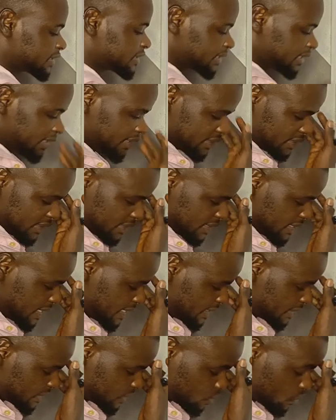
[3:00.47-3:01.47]
3.
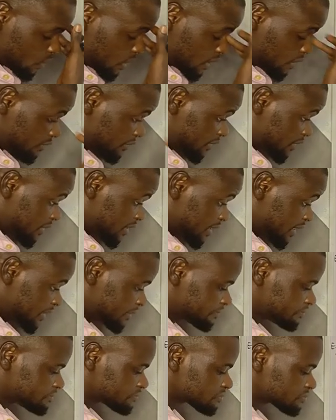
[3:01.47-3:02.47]
Yes, 1 over
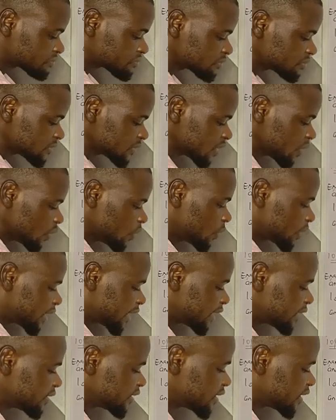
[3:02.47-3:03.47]
3.
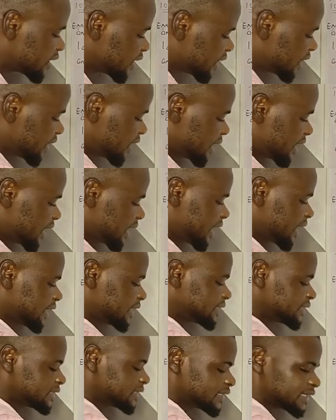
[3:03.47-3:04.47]
Okay,
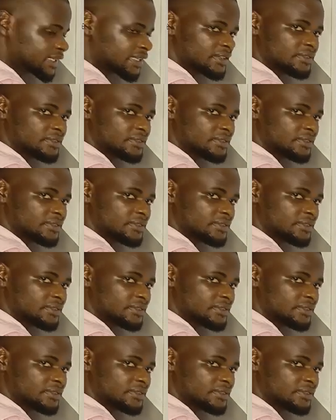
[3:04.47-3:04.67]
and